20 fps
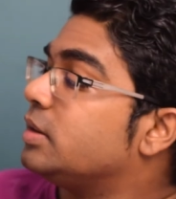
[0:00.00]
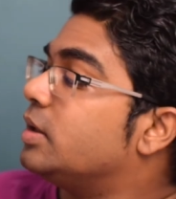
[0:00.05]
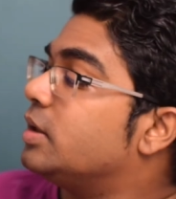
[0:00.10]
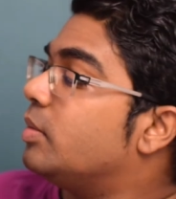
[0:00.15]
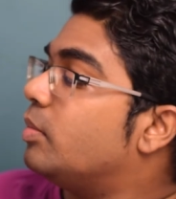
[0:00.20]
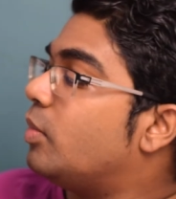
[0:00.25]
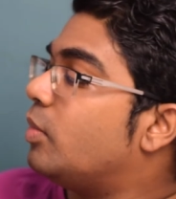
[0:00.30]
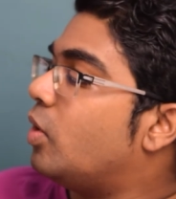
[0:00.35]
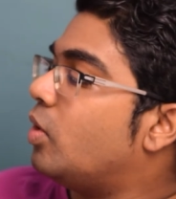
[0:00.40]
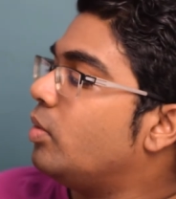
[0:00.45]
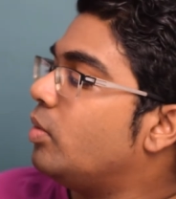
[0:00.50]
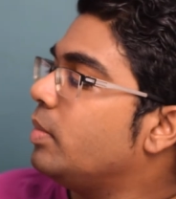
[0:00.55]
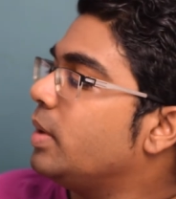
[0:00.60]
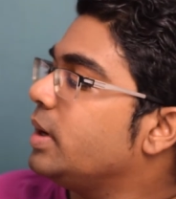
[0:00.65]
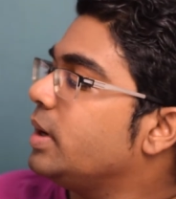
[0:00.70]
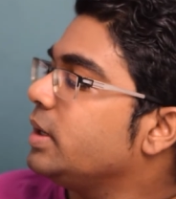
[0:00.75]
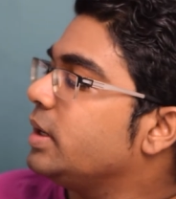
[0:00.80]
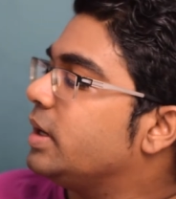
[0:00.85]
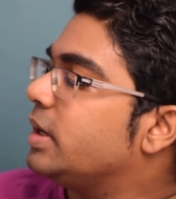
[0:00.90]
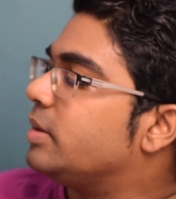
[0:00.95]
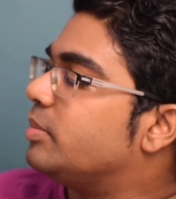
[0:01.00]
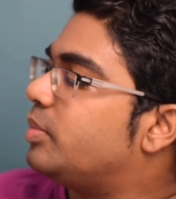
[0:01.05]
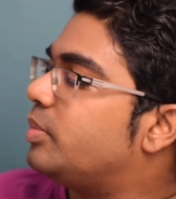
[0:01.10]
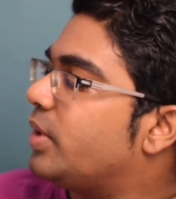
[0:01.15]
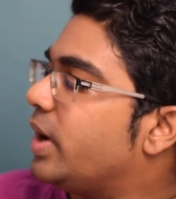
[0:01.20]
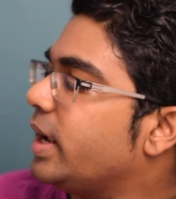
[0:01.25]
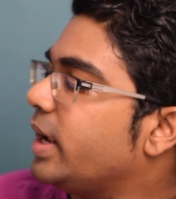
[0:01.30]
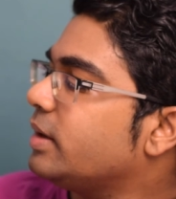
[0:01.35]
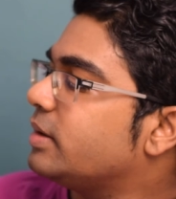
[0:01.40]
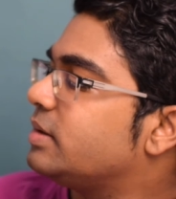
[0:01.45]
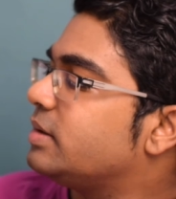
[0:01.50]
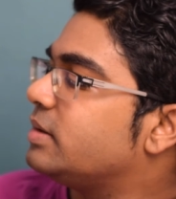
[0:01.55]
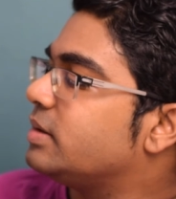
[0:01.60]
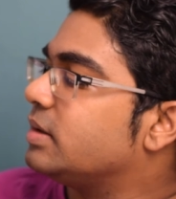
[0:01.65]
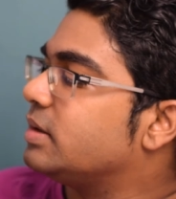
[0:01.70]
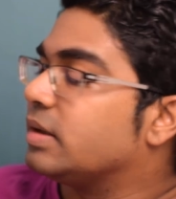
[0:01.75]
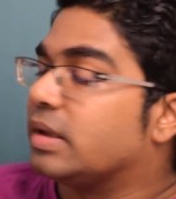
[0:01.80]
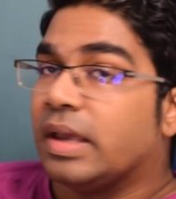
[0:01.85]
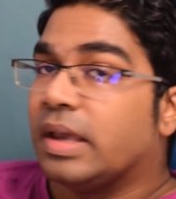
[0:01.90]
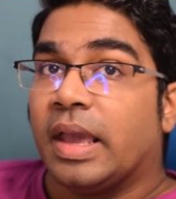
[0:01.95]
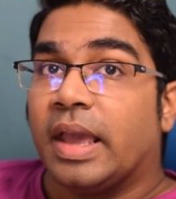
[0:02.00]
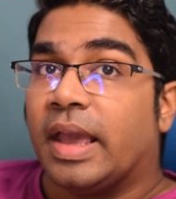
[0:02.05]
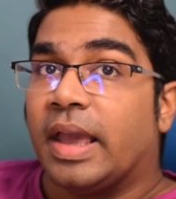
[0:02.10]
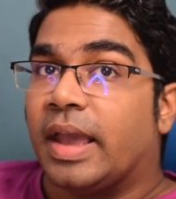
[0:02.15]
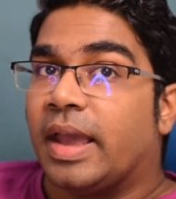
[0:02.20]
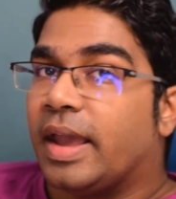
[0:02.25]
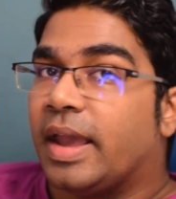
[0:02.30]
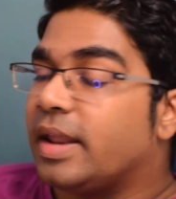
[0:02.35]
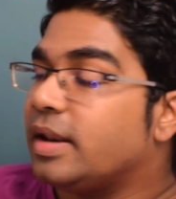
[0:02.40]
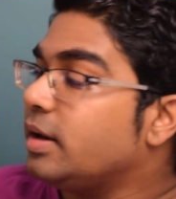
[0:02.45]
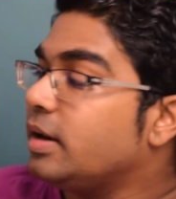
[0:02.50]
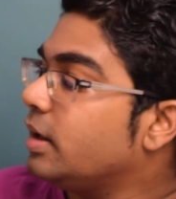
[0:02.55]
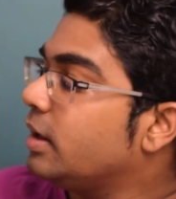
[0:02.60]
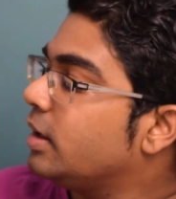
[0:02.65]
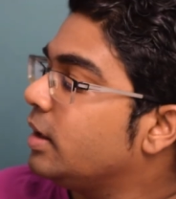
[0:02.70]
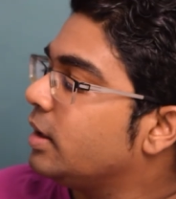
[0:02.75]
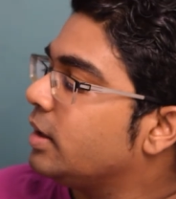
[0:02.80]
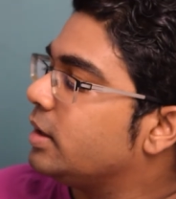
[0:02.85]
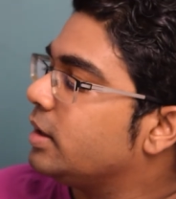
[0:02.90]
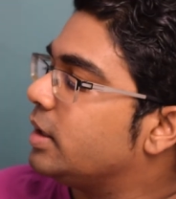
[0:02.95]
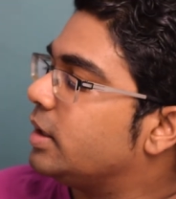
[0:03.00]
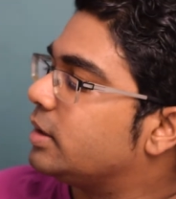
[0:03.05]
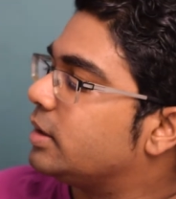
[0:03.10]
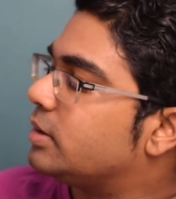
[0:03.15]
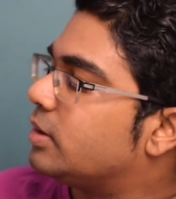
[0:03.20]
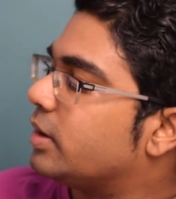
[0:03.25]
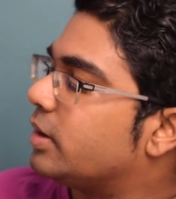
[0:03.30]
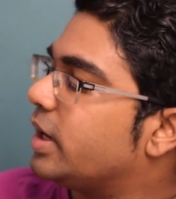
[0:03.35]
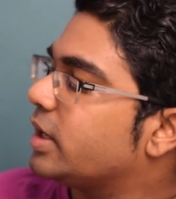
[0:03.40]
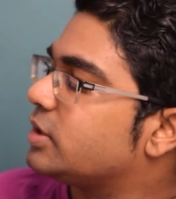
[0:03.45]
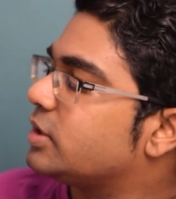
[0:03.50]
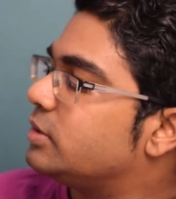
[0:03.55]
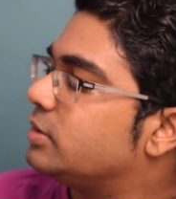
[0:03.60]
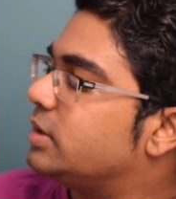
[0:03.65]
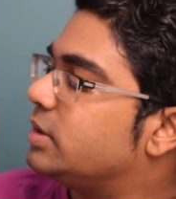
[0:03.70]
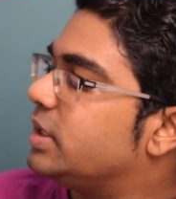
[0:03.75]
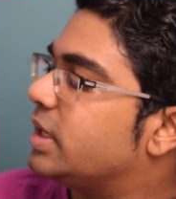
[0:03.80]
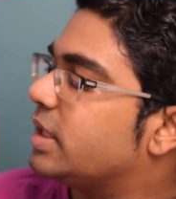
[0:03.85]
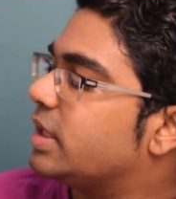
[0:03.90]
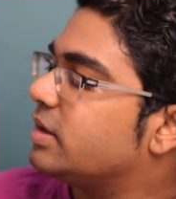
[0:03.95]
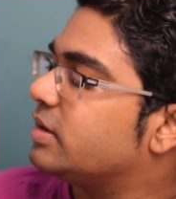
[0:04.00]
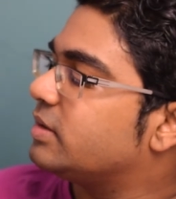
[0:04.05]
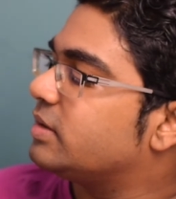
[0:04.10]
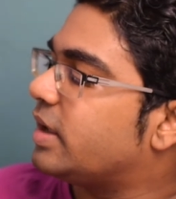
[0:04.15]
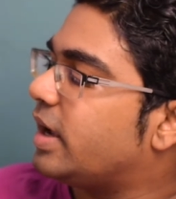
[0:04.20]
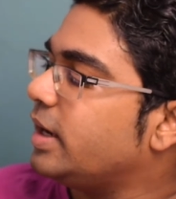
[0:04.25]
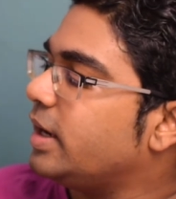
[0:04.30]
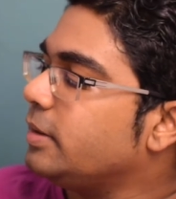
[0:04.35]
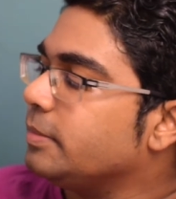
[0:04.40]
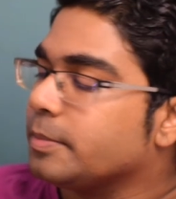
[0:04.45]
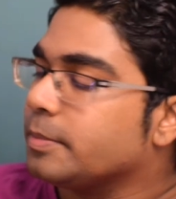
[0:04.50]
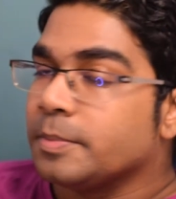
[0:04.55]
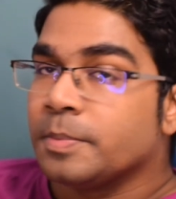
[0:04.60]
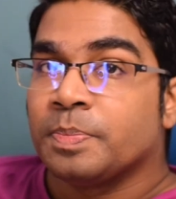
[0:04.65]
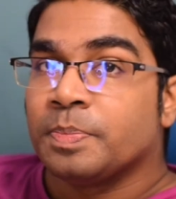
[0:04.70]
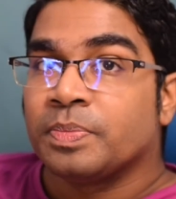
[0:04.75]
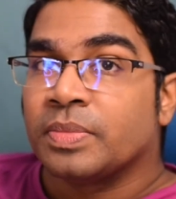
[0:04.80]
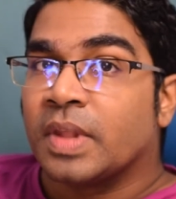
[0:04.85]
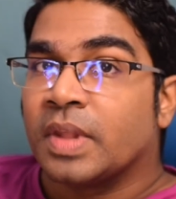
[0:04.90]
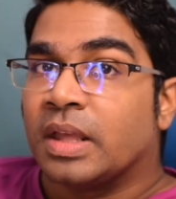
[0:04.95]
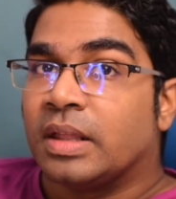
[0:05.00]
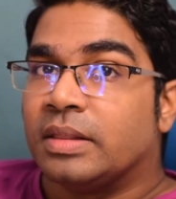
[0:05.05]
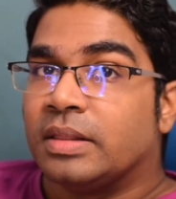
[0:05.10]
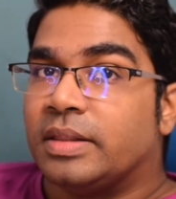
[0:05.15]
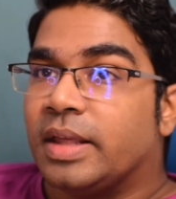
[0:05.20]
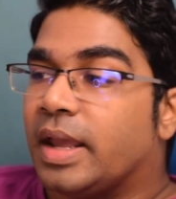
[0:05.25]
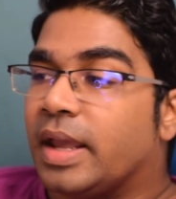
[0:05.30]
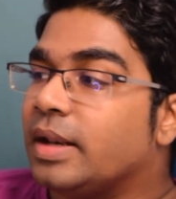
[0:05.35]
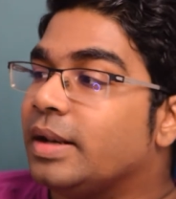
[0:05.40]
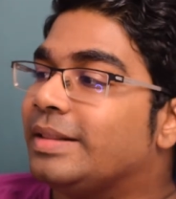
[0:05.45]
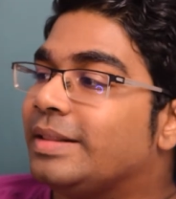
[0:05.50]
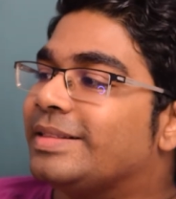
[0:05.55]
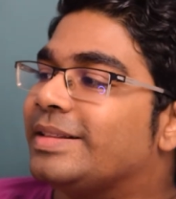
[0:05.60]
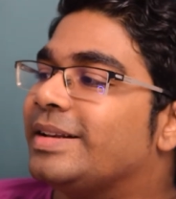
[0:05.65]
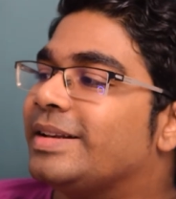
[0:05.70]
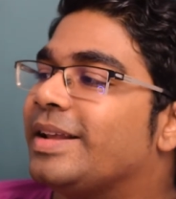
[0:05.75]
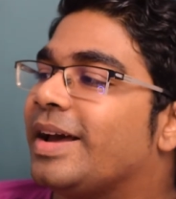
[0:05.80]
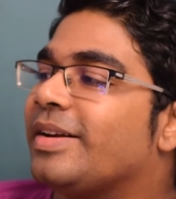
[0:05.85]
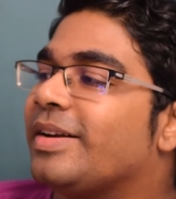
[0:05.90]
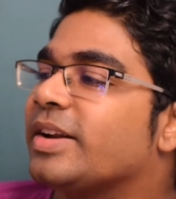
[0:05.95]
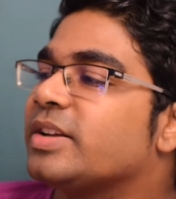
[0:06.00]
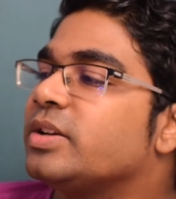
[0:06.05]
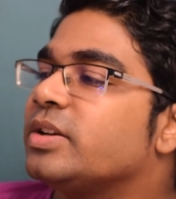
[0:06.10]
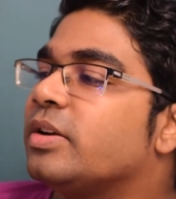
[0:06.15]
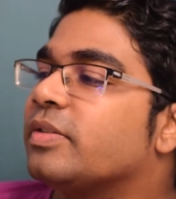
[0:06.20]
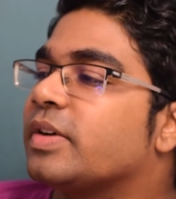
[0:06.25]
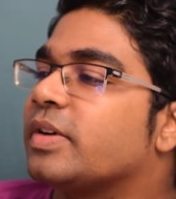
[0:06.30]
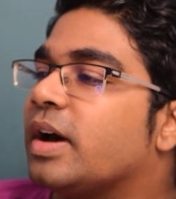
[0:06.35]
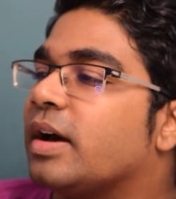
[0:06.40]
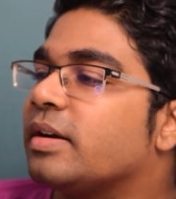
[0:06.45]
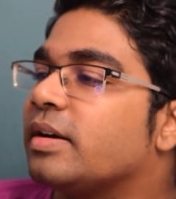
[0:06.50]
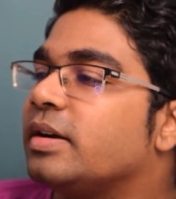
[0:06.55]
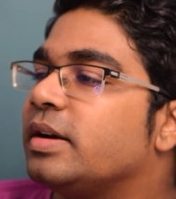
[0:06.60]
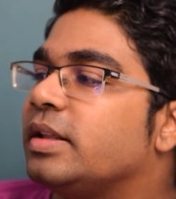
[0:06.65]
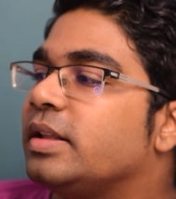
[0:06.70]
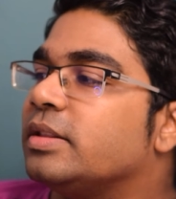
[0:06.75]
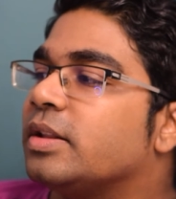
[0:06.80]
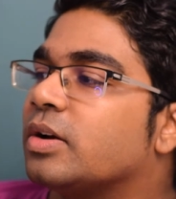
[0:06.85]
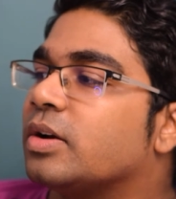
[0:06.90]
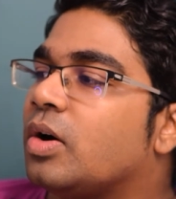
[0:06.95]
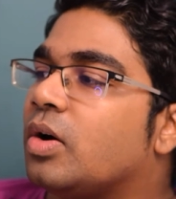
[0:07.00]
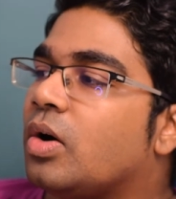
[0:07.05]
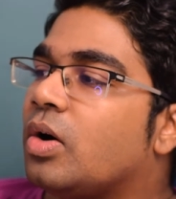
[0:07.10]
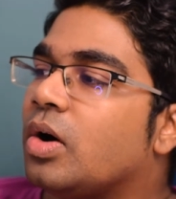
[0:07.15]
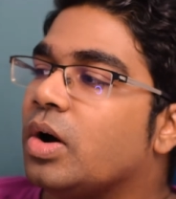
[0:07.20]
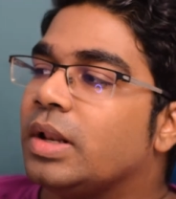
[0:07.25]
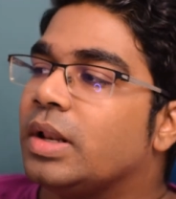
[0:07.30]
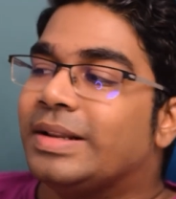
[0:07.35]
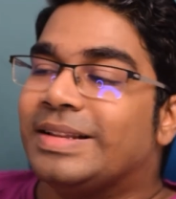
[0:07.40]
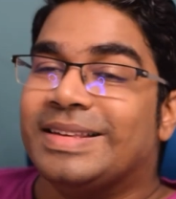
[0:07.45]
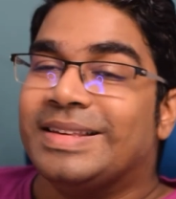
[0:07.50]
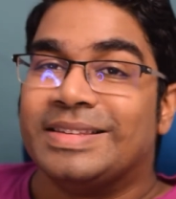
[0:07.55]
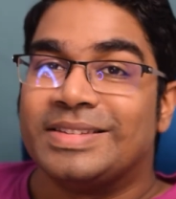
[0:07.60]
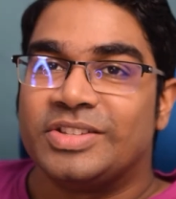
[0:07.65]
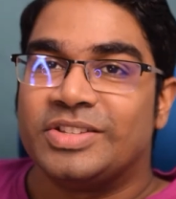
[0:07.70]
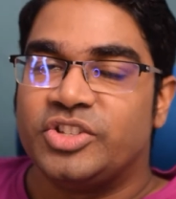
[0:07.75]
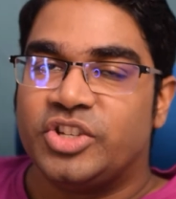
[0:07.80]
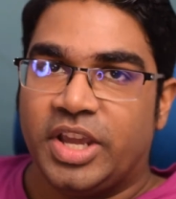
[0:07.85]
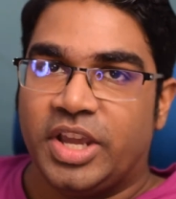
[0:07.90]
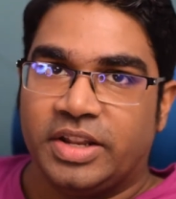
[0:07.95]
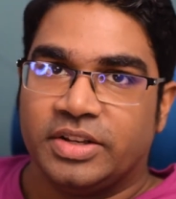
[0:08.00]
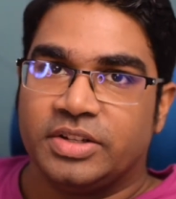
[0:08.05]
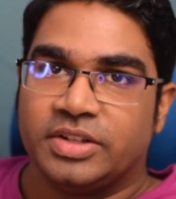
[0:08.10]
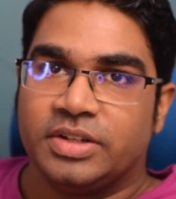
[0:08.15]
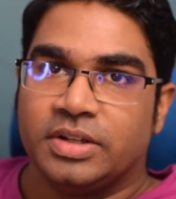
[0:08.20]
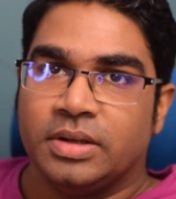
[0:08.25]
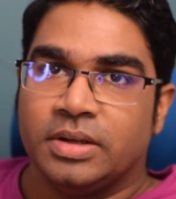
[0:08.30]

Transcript: The moment it breaks and it connects to the other side, then the direction of current in the coil is changed.